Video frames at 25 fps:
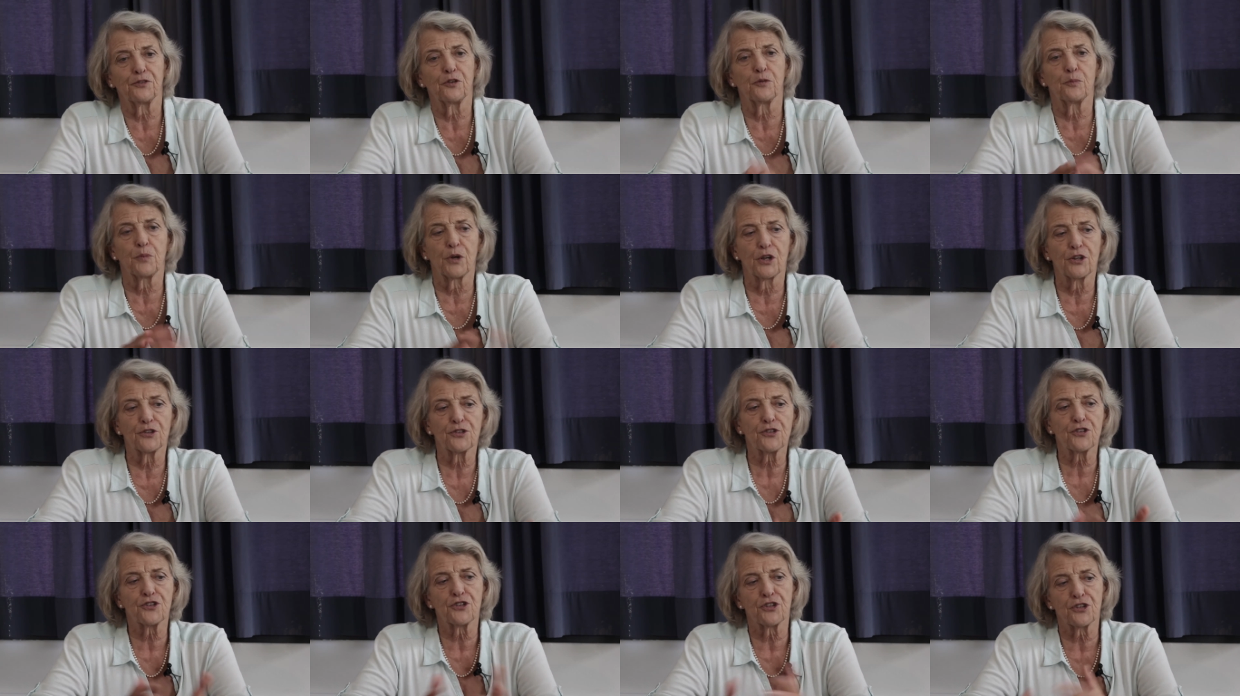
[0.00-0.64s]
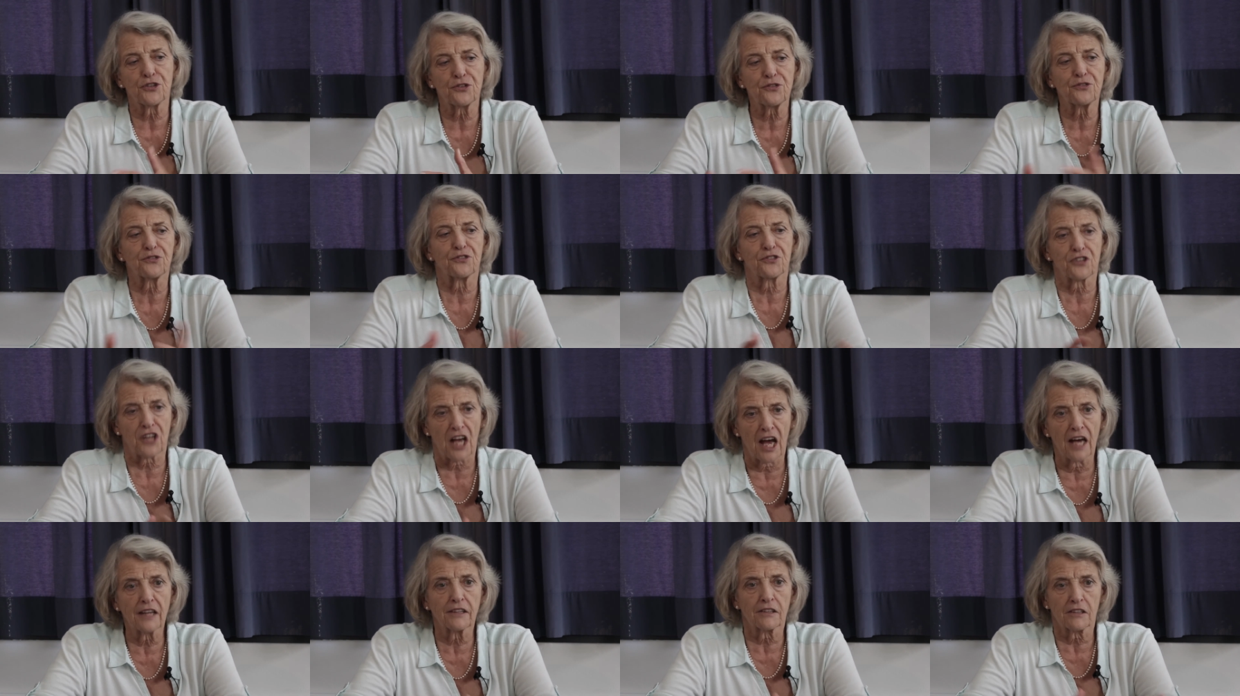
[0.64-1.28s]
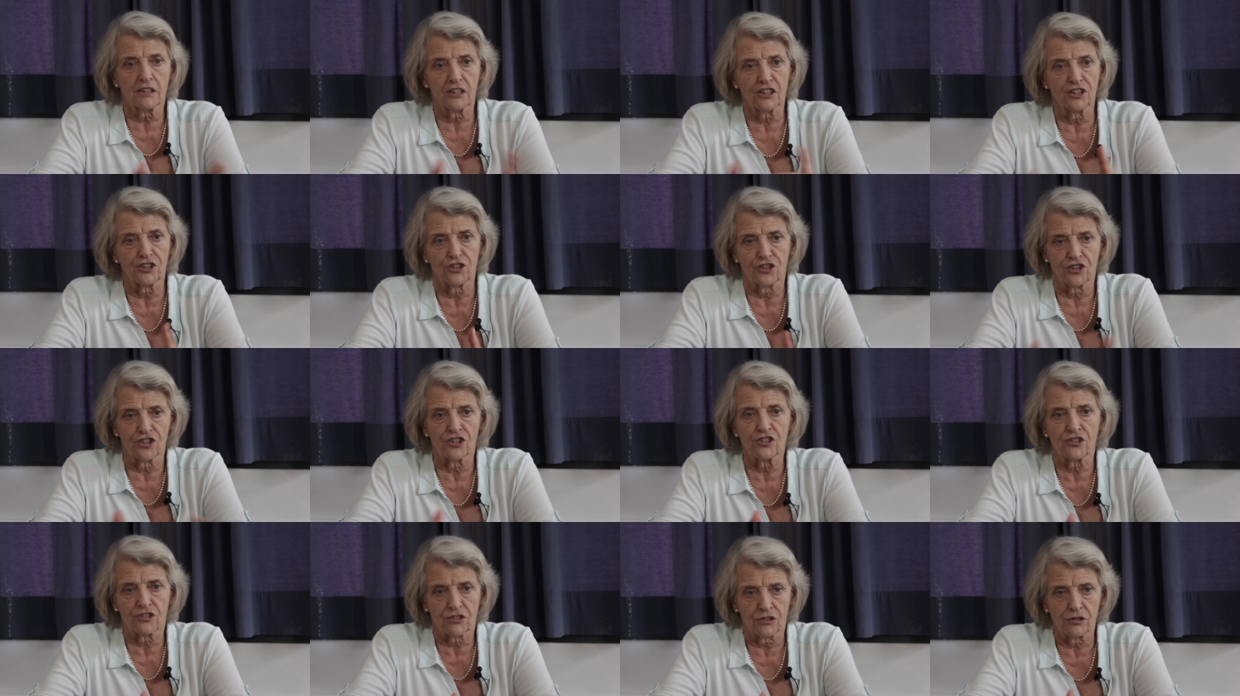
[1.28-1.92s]
both students and
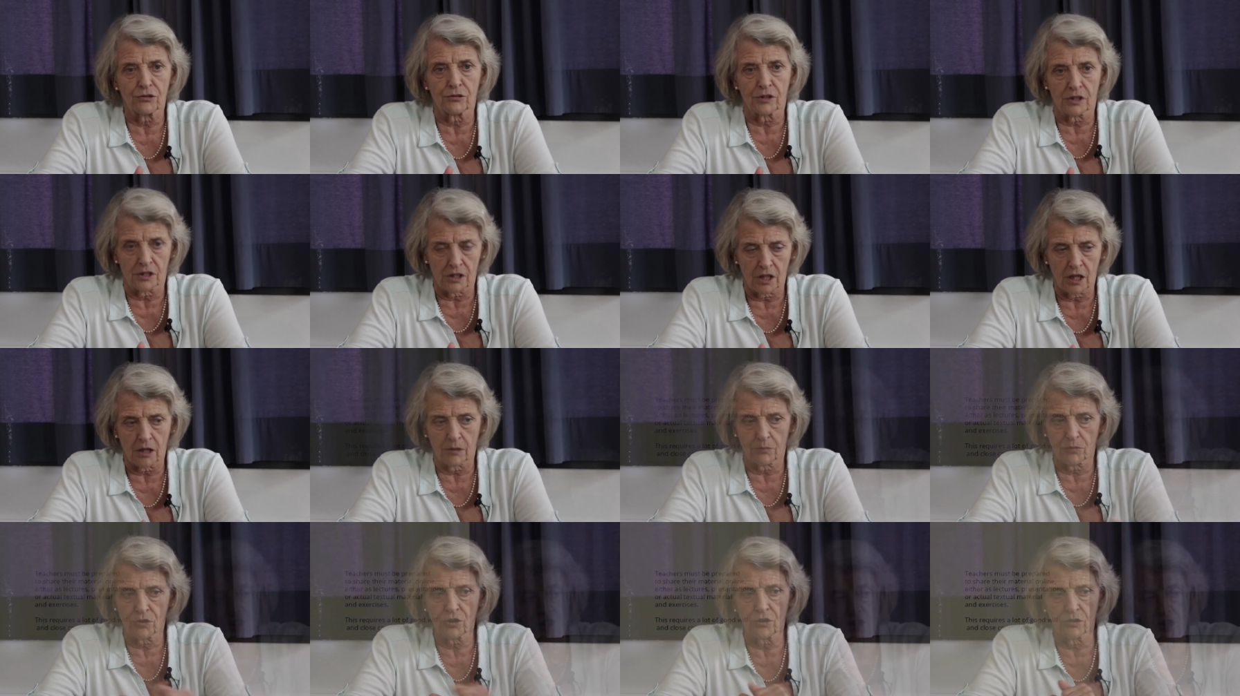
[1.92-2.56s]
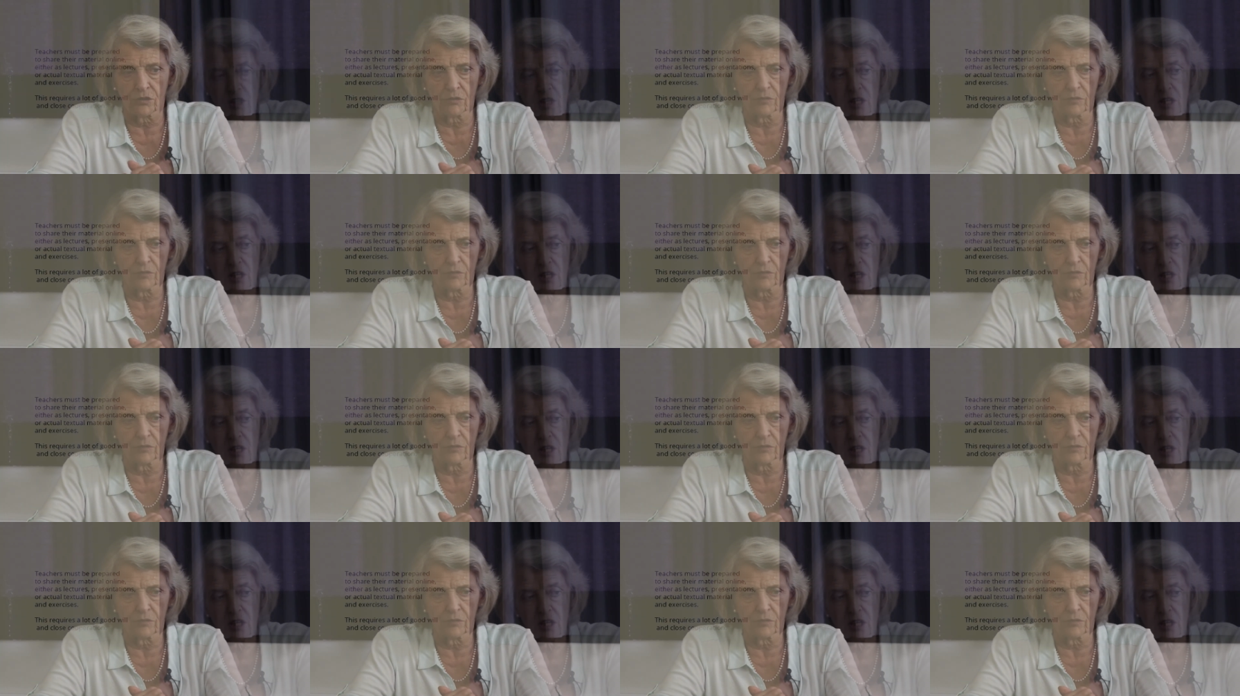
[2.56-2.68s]
teachers to adapt to.